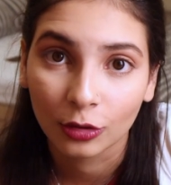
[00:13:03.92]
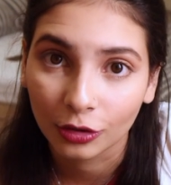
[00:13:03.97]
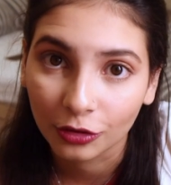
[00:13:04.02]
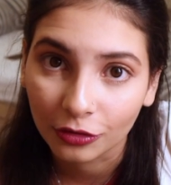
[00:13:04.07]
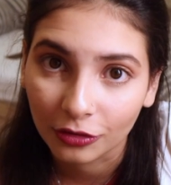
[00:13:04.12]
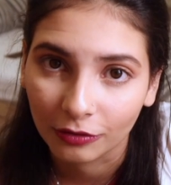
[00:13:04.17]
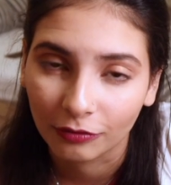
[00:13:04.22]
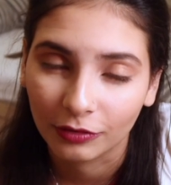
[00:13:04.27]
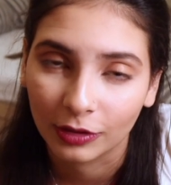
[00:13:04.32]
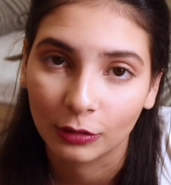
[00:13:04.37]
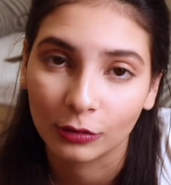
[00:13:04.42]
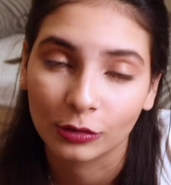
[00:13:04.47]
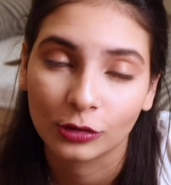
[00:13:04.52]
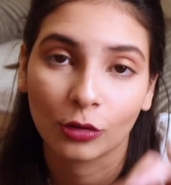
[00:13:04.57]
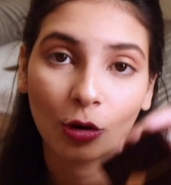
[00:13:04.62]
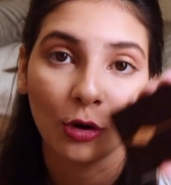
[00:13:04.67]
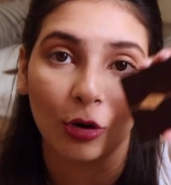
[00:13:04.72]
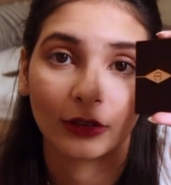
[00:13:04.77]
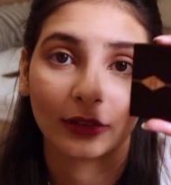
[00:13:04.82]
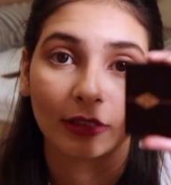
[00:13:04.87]
good
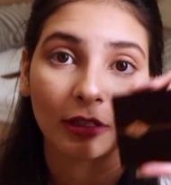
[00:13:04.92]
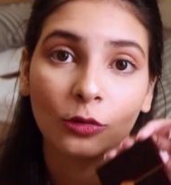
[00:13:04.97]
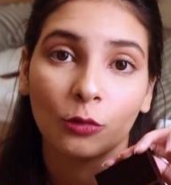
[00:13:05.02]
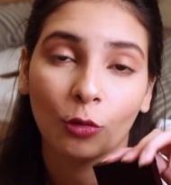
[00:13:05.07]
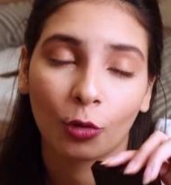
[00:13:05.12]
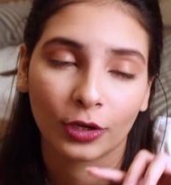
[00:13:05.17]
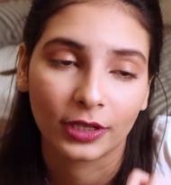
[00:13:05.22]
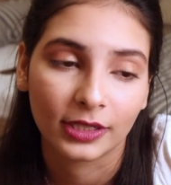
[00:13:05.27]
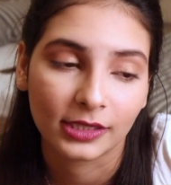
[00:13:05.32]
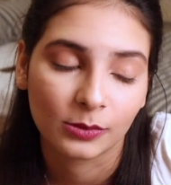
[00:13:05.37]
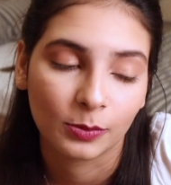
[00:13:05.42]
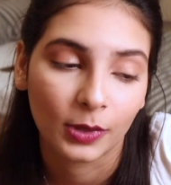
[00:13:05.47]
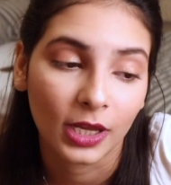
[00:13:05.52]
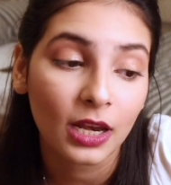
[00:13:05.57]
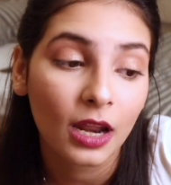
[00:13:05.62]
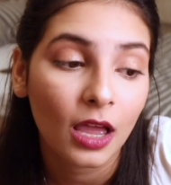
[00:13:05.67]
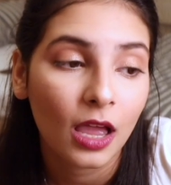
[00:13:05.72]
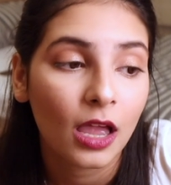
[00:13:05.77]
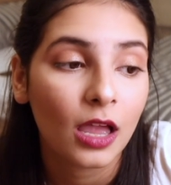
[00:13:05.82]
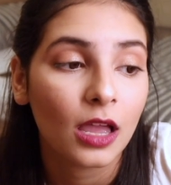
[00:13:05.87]
reviews on the quad as
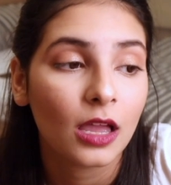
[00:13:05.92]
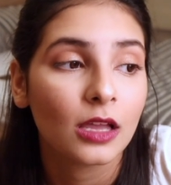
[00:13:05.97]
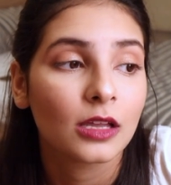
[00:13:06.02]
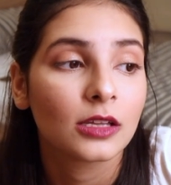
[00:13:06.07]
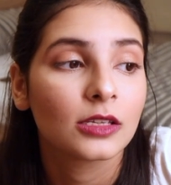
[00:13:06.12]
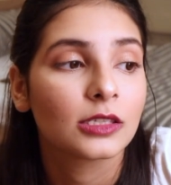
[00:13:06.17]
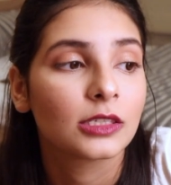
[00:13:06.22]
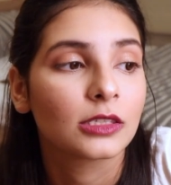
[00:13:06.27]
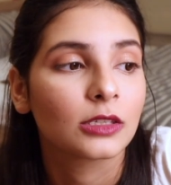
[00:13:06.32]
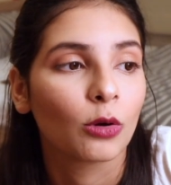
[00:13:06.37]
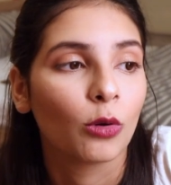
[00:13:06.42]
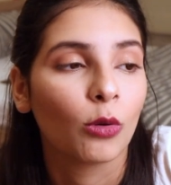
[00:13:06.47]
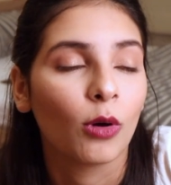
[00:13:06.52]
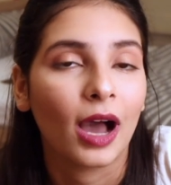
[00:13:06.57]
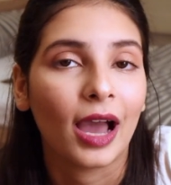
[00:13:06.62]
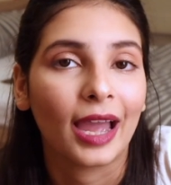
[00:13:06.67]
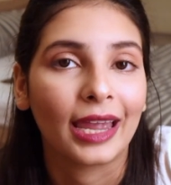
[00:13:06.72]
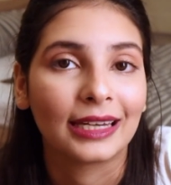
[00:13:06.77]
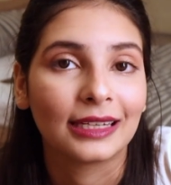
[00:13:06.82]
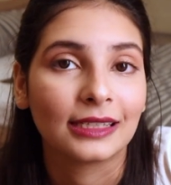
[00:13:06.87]
well, so
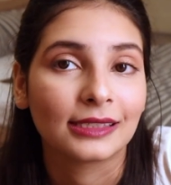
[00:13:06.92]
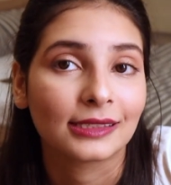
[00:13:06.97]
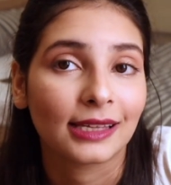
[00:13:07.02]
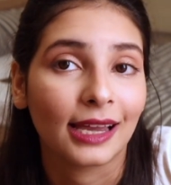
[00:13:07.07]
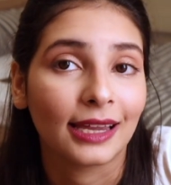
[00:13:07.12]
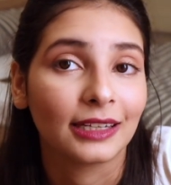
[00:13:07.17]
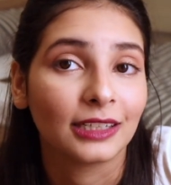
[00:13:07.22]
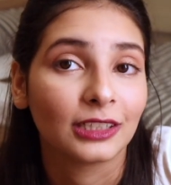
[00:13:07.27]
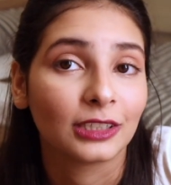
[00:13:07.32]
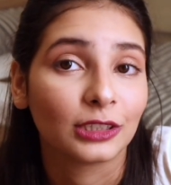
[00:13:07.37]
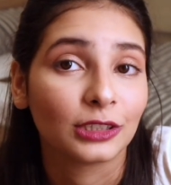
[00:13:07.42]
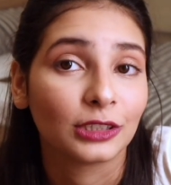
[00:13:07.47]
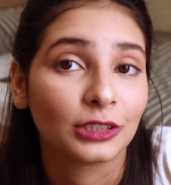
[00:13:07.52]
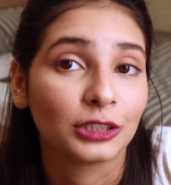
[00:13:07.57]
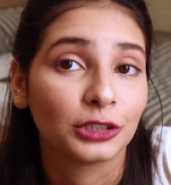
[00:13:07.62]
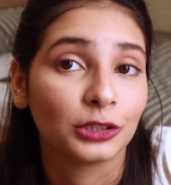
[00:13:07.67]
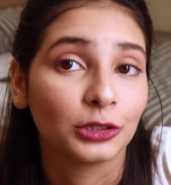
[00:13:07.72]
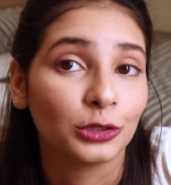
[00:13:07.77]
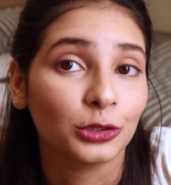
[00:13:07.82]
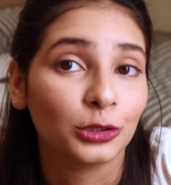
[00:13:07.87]
I decided
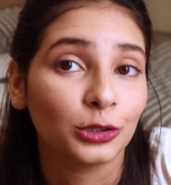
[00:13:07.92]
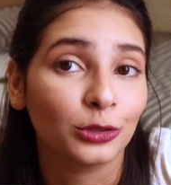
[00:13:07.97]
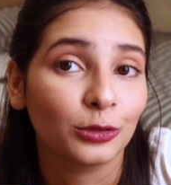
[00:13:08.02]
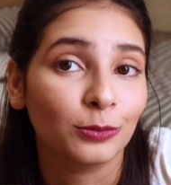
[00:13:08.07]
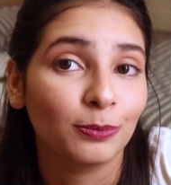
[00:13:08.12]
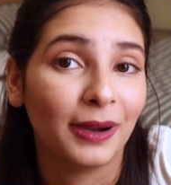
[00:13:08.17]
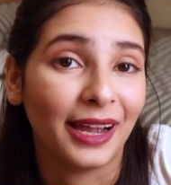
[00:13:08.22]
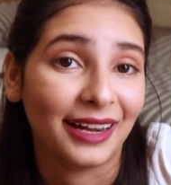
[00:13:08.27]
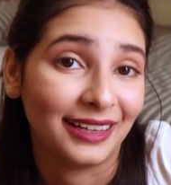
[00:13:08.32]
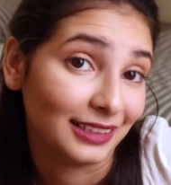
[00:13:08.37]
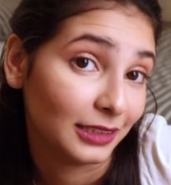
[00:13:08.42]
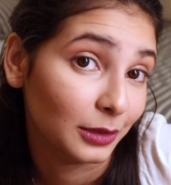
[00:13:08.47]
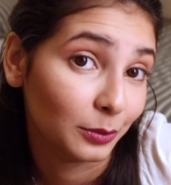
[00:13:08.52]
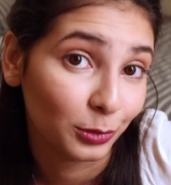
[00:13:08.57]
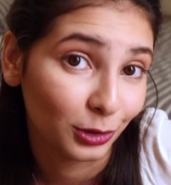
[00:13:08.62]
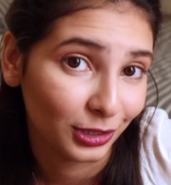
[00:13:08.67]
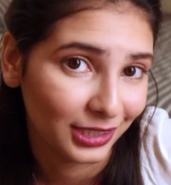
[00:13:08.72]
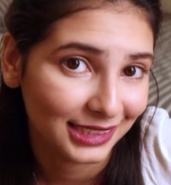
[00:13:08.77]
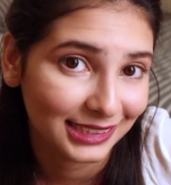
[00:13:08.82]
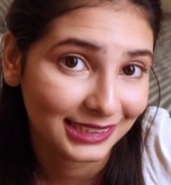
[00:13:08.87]
to bite the
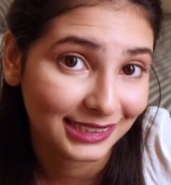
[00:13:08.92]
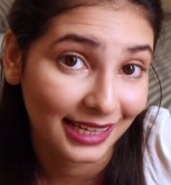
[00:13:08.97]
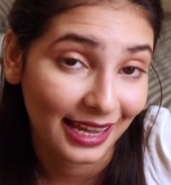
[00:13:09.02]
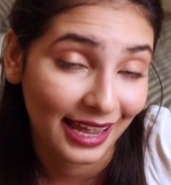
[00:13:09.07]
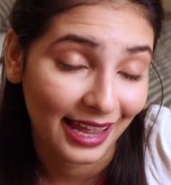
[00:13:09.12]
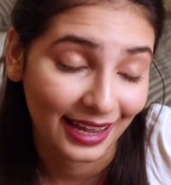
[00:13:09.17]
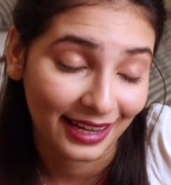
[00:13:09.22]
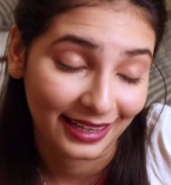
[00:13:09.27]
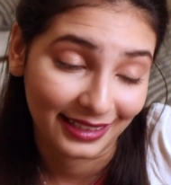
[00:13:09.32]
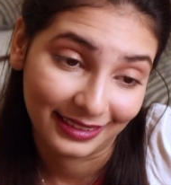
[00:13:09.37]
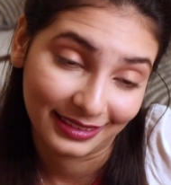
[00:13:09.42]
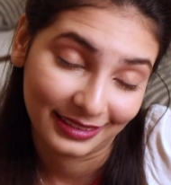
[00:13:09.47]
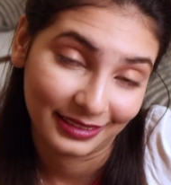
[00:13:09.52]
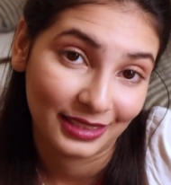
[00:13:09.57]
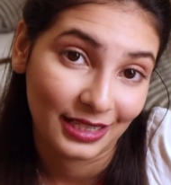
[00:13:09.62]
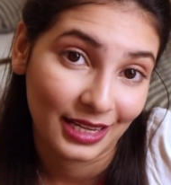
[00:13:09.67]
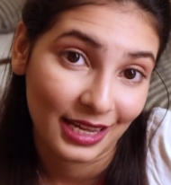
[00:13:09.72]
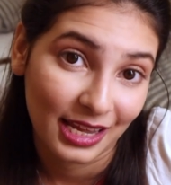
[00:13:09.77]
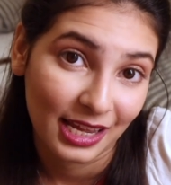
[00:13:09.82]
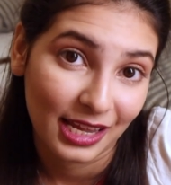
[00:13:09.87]
bullet and
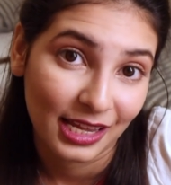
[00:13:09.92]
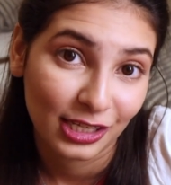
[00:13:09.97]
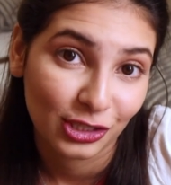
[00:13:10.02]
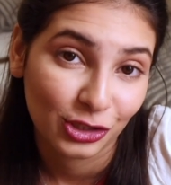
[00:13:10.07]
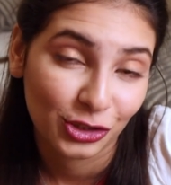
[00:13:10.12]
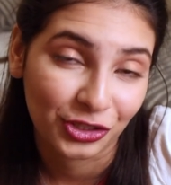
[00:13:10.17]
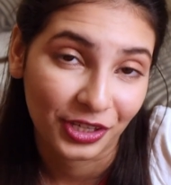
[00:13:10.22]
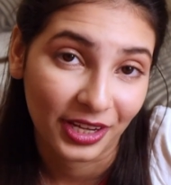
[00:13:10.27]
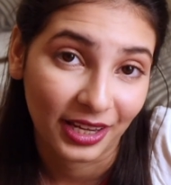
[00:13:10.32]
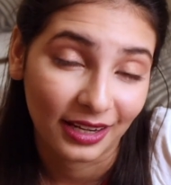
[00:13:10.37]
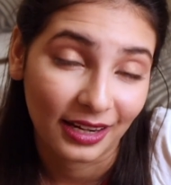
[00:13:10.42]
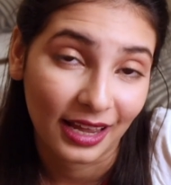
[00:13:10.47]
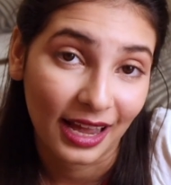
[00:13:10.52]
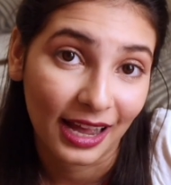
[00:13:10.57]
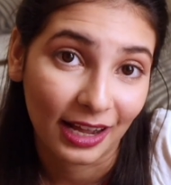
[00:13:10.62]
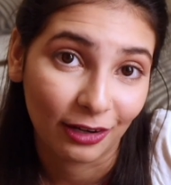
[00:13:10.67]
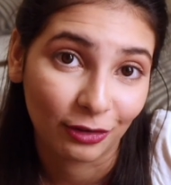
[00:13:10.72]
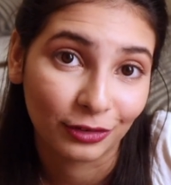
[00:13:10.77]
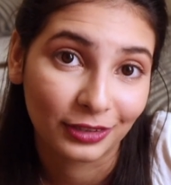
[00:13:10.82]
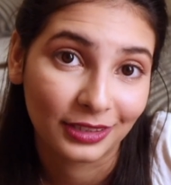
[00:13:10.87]
shell
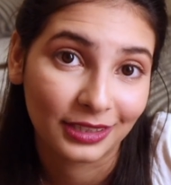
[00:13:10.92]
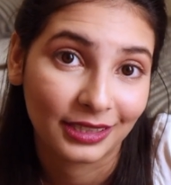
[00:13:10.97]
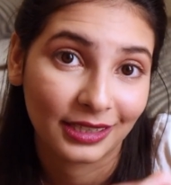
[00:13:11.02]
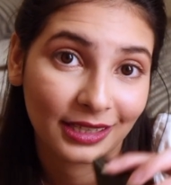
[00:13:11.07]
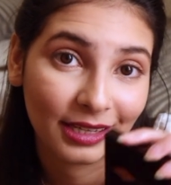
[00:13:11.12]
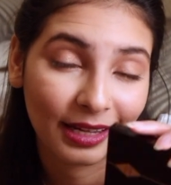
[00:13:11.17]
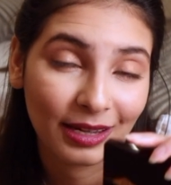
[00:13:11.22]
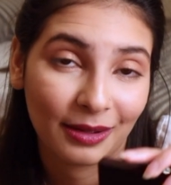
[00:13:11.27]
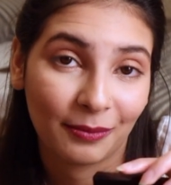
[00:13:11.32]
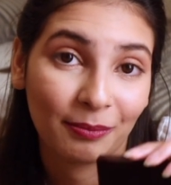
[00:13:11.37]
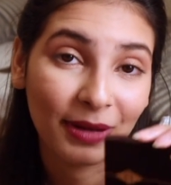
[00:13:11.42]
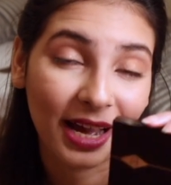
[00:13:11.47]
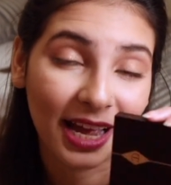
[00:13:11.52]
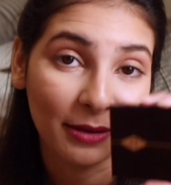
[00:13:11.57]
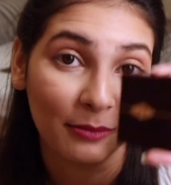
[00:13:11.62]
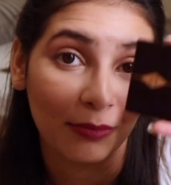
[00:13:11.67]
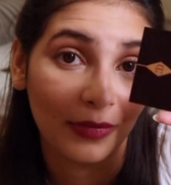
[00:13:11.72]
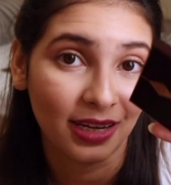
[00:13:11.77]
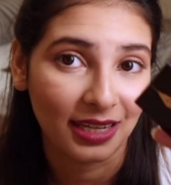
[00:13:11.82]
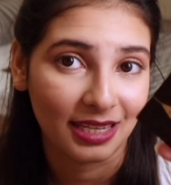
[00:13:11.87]
out
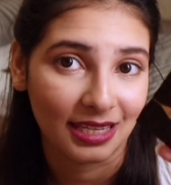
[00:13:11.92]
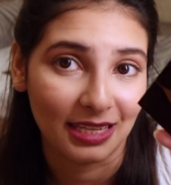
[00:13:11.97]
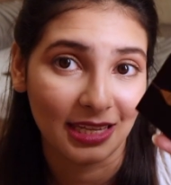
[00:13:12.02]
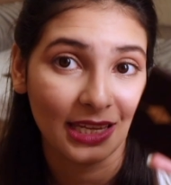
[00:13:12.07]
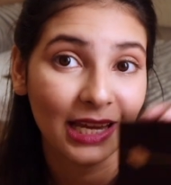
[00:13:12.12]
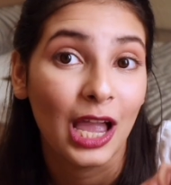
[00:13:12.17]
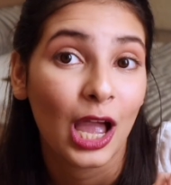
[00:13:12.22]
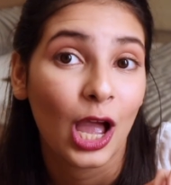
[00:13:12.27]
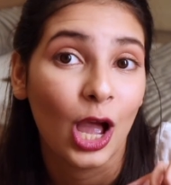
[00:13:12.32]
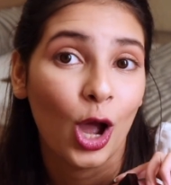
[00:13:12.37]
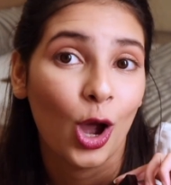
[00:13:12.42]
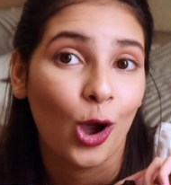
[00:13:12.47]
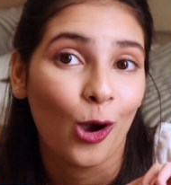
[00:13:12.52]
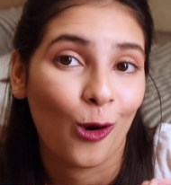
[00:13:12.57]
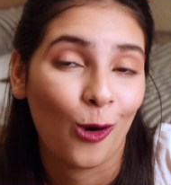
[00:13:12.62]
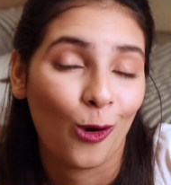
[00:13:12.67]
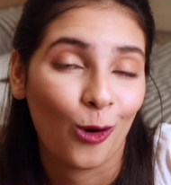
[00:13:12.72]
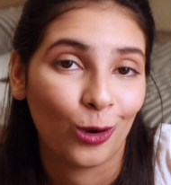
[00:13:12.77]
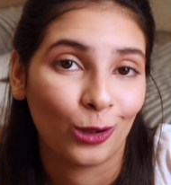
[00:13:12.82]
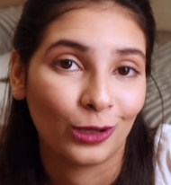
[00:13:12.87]
my money
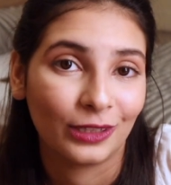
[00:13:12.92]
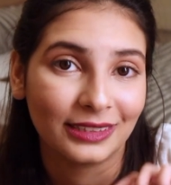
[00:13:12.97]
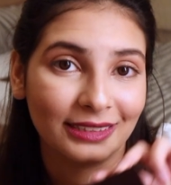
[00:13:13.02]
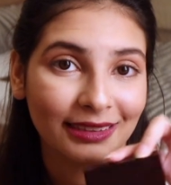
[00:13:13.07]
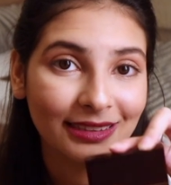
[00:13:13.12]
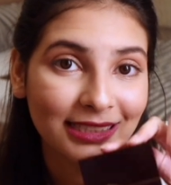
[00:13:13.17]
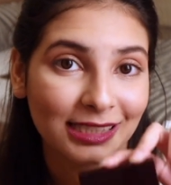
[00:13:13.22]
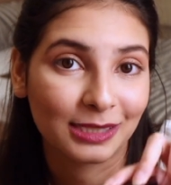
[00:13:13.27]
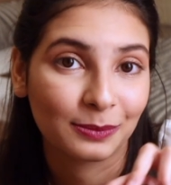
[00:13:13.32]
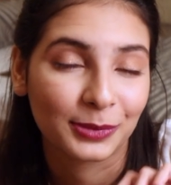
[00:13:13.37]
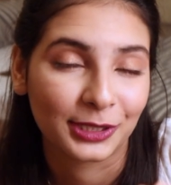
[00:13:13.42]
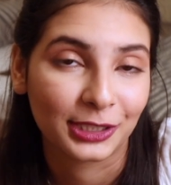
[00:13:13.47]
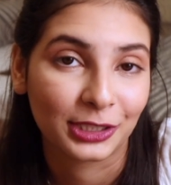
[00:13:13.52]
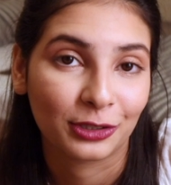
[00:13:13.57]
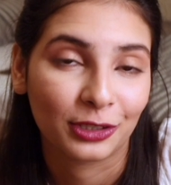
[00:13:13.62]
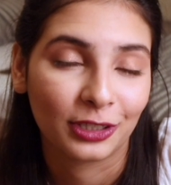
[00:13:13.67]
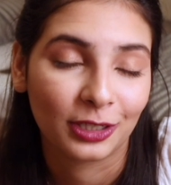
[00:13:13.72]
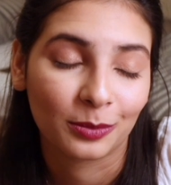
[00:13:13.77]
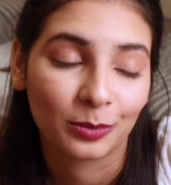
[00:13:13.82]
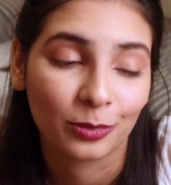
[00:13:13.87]
on this
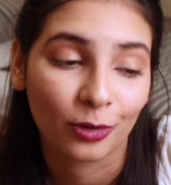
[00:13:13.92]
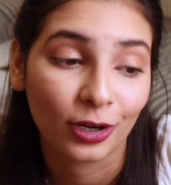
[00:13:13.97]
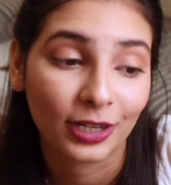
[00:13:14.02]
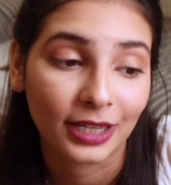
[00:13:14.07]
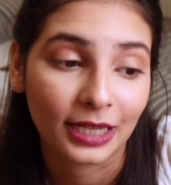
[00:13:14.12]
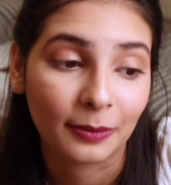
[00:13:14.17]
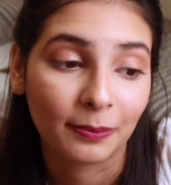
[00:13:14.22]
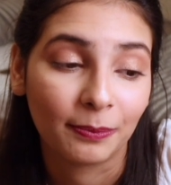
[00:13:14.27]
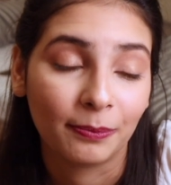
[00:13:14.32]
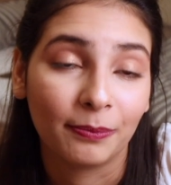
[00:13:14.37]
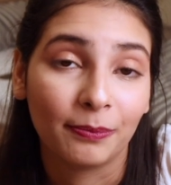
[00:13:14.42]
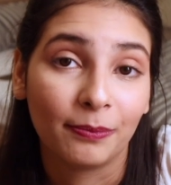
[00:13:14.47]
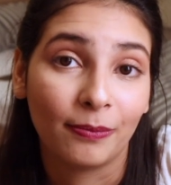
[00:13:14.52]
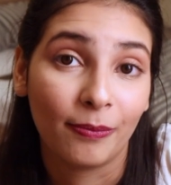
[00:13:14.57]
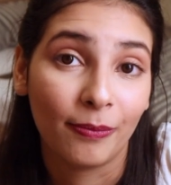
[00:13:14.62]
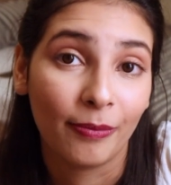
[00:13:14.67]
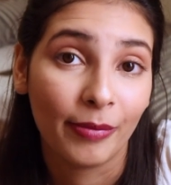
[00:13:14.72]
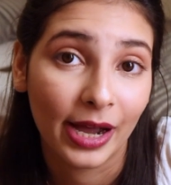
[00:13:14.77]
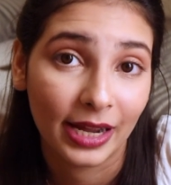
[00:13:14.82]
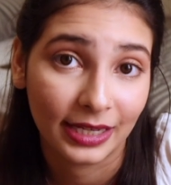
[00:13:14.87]
particular product.
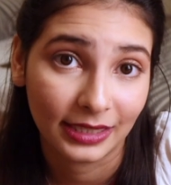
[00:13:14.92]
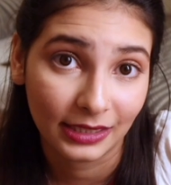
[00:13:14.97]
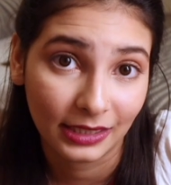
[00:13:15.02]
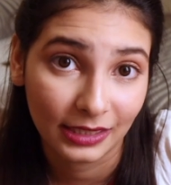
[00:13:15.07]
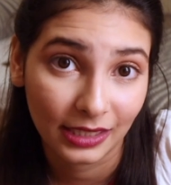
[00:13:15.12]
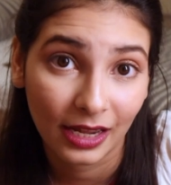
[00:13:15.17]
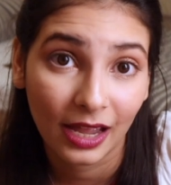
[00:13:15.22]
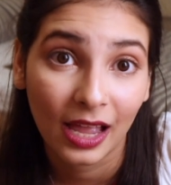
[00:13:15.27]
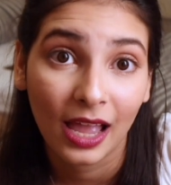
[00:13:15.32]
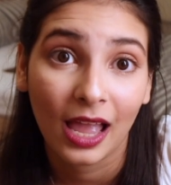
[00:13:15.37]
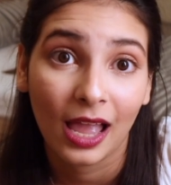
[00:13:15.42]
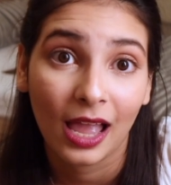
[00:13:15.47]
But